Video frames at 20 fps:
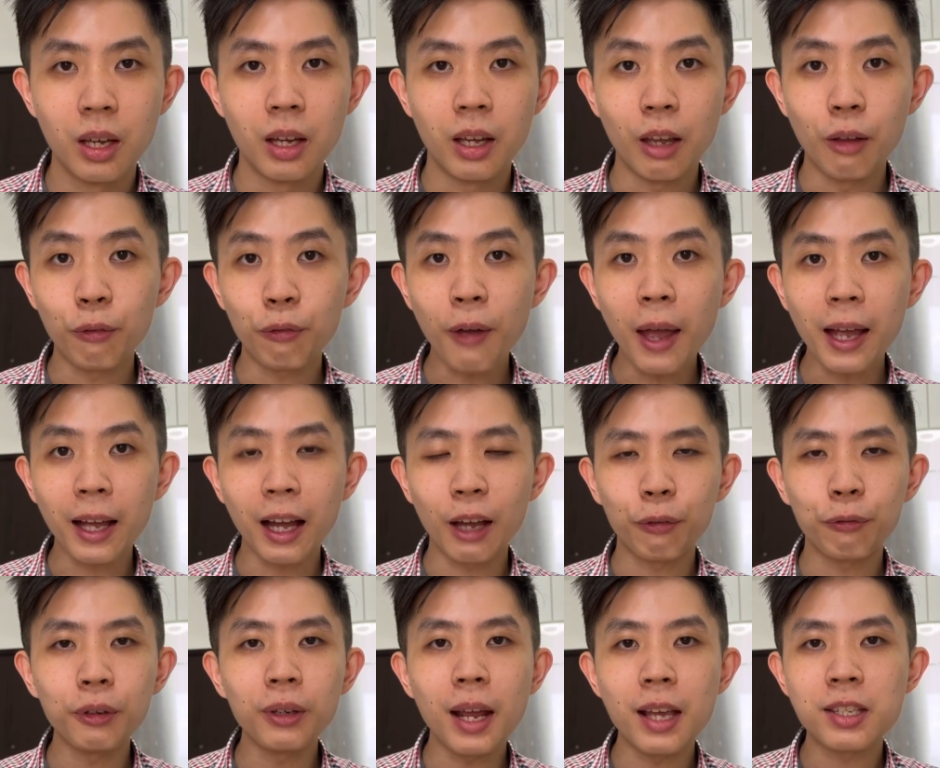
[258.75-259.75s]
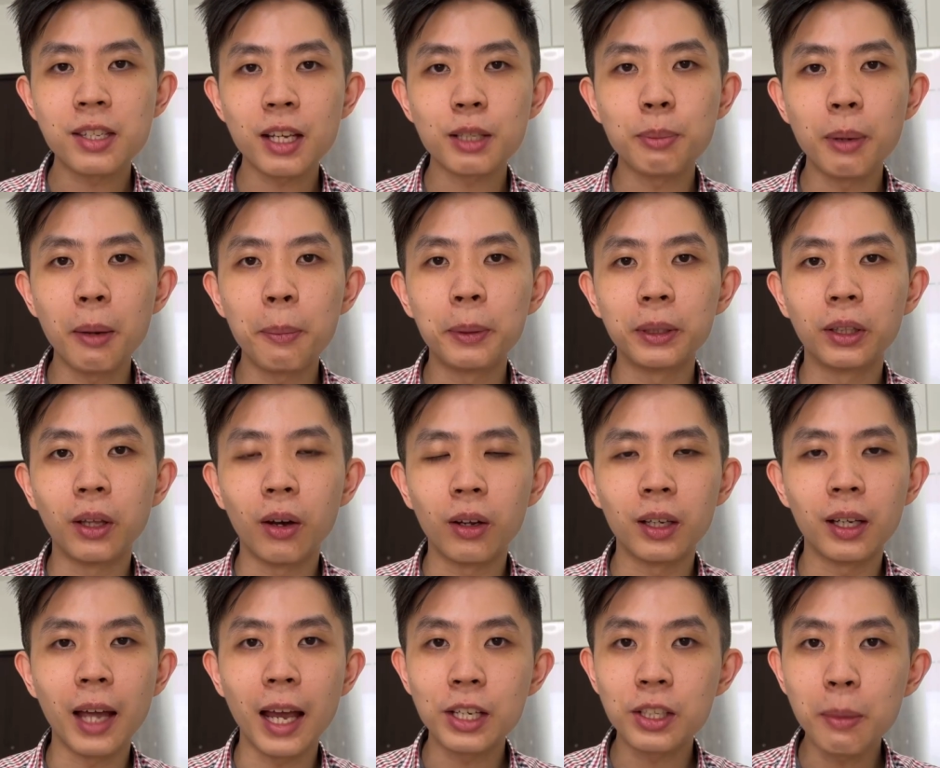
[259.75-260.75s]
In fact, I feel that 6 mile per
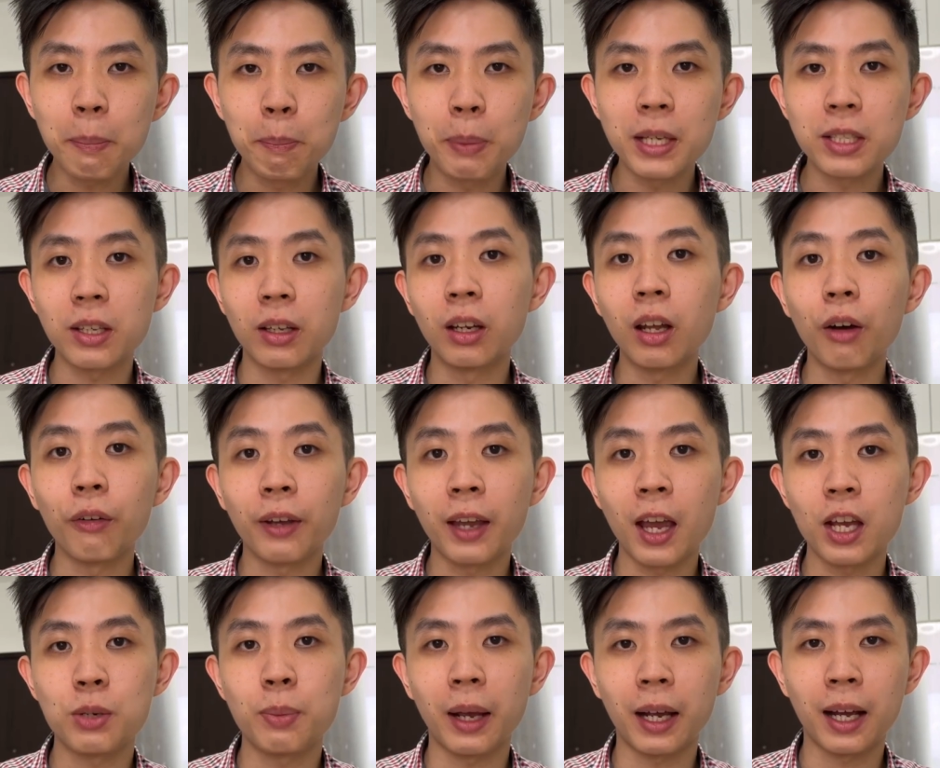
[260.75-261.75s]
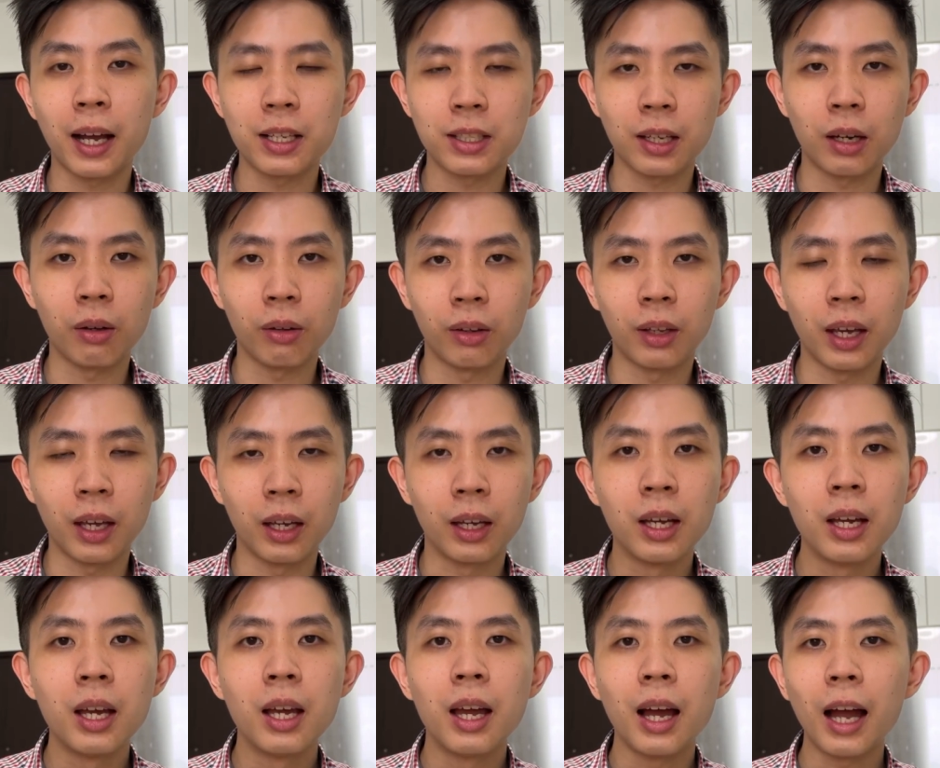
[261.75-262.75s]
dollar actually beats a lot of cashback cards out there.
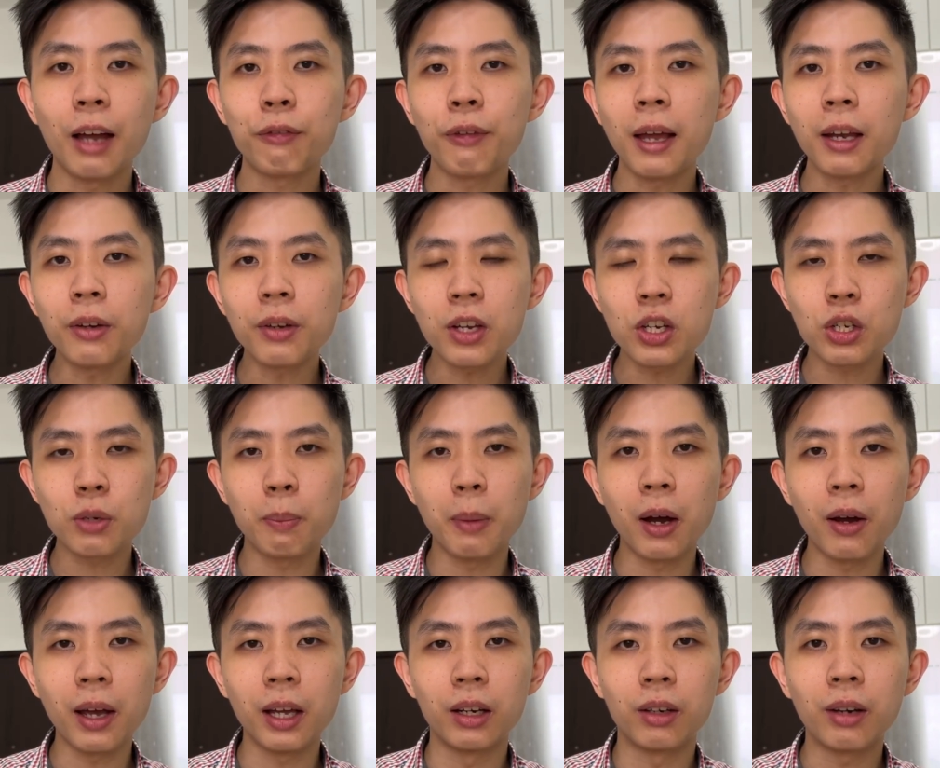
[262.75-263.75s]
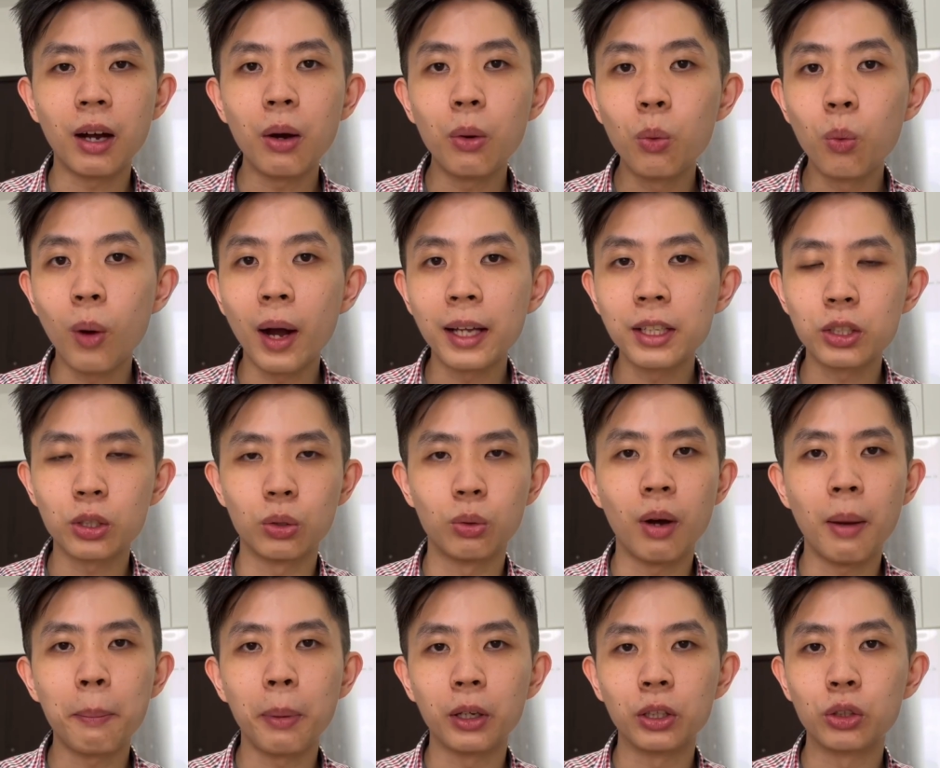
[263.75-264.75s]
I value each mile at around 1 to
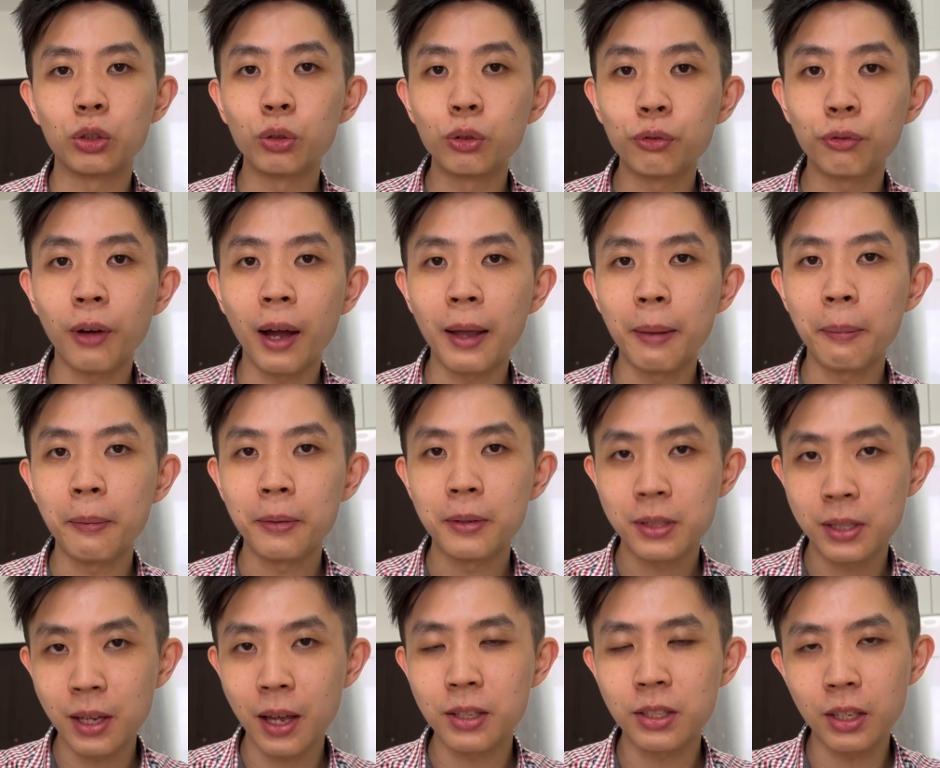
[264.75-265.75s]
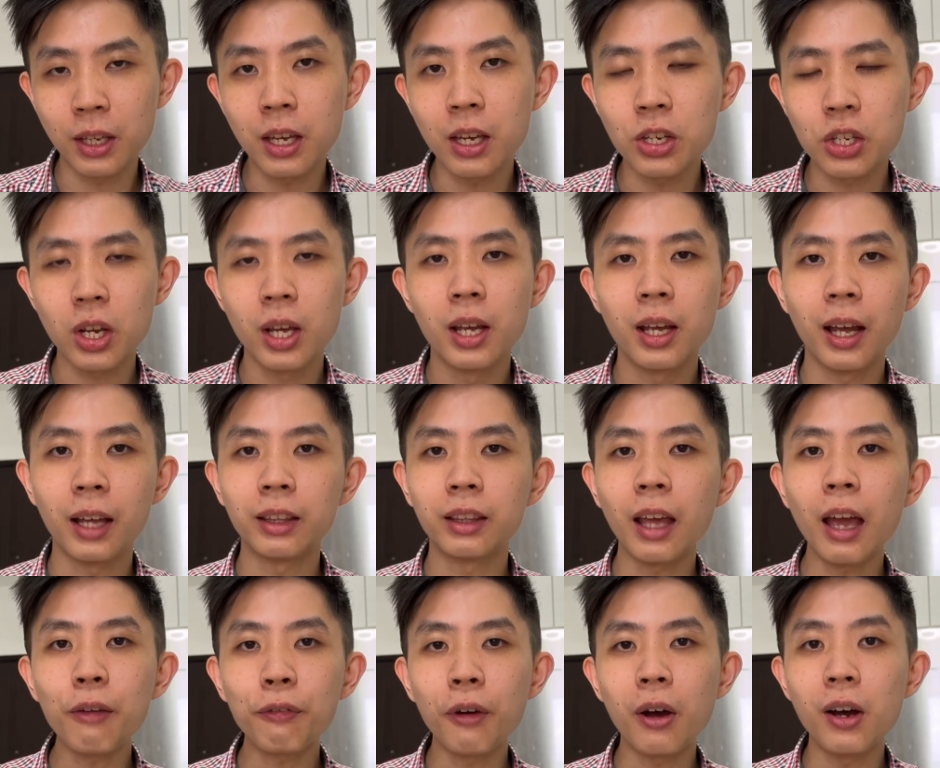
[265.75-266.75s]
1.25 cents each, and
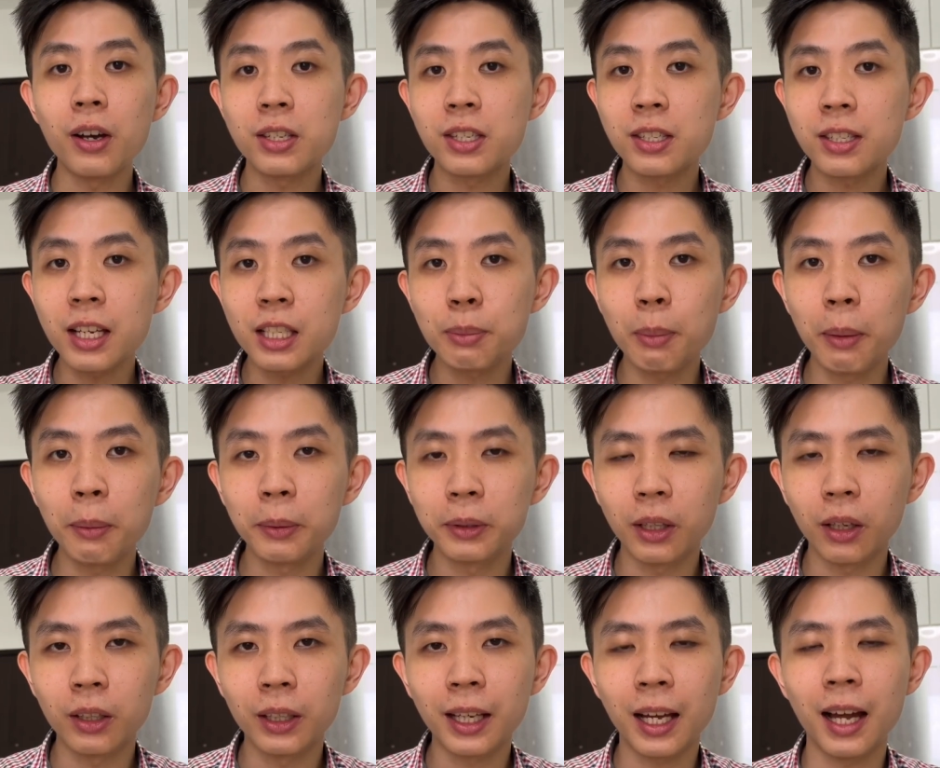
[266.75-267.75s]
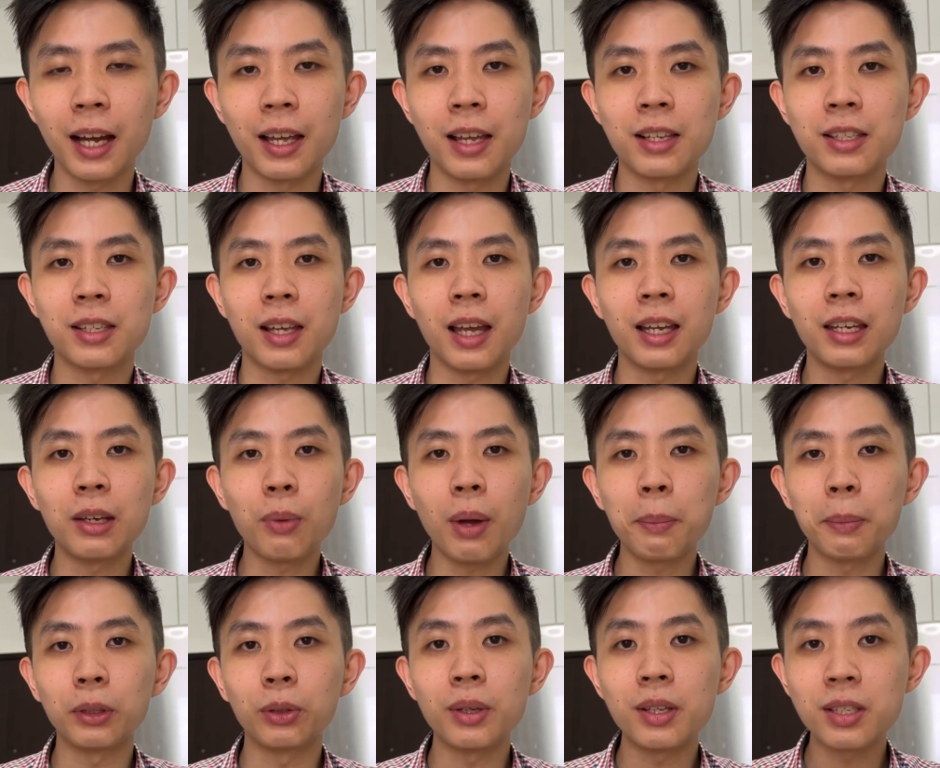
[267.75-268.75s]
therefore a 6 mile per dollar card is anywhere
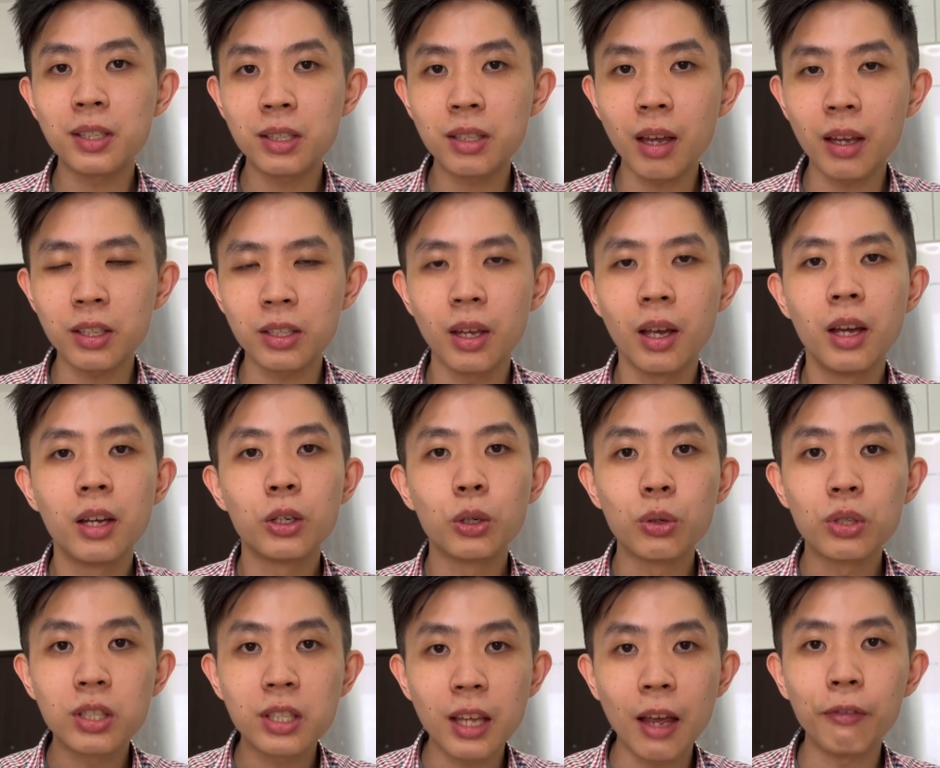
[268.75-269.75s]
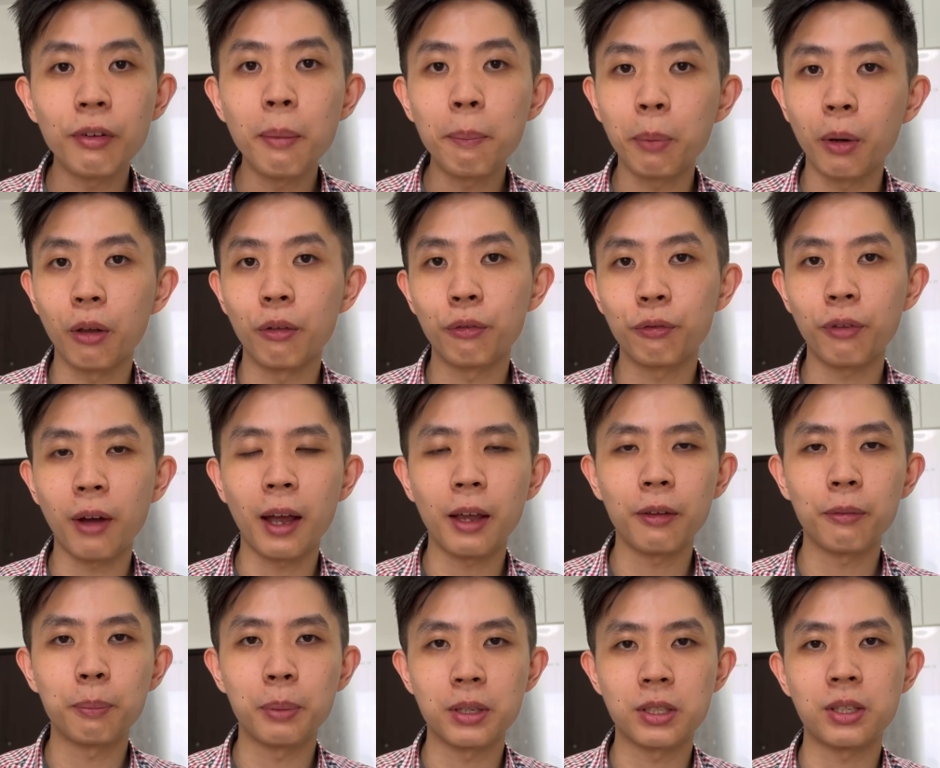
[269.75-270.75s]
between 6 to
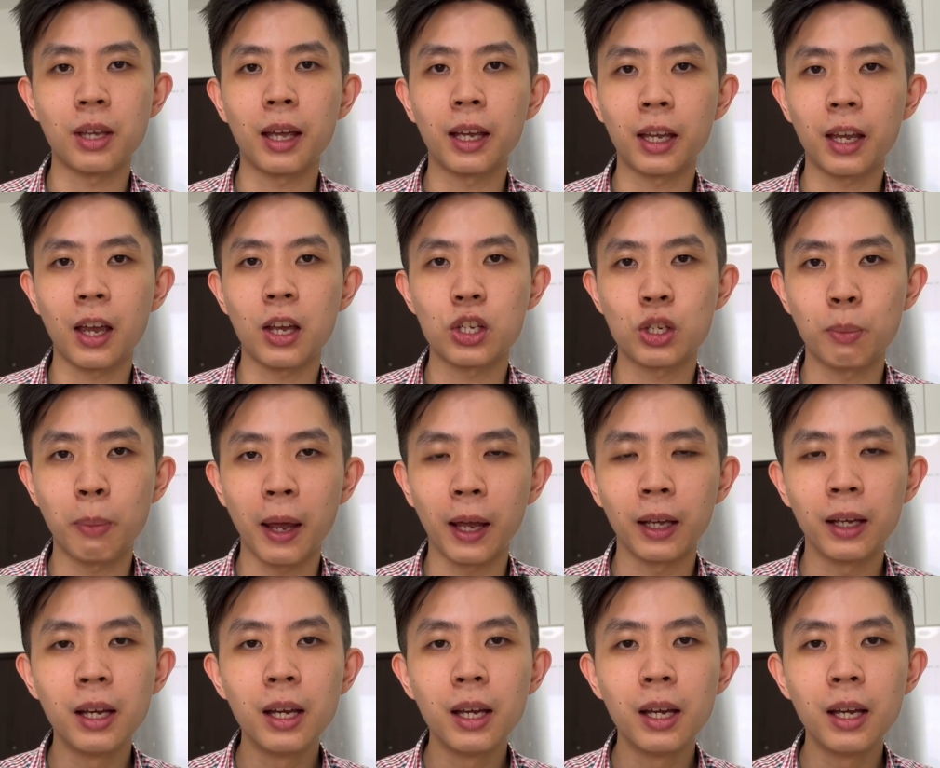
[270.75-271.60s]
7.5% cashback.